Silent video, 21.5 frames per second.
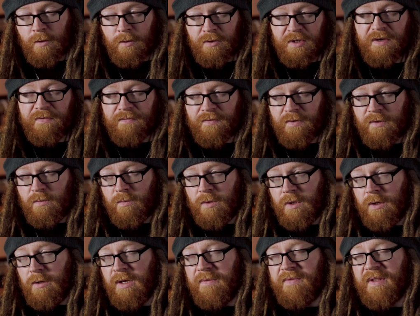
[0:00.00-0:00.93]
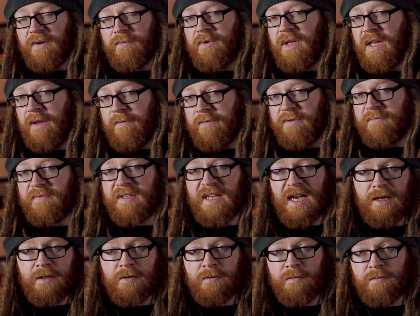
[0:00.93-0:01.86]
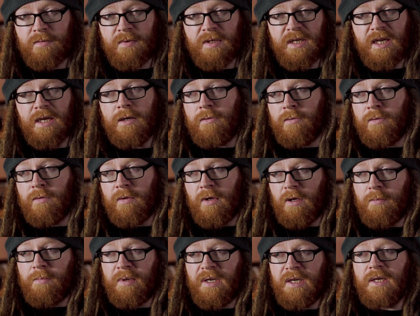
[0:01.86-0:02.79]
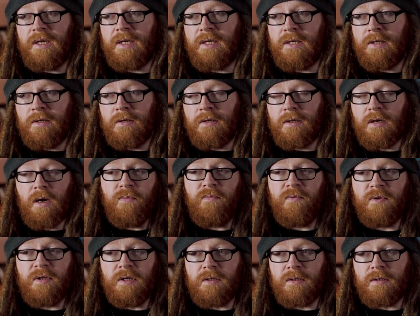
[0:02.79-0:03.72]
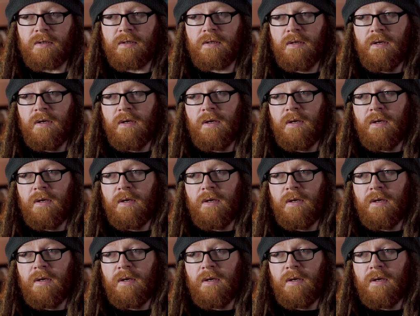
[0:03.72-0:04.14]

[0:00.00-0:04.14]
We're all different. We all have different levels of talent, skill, ability, confidence.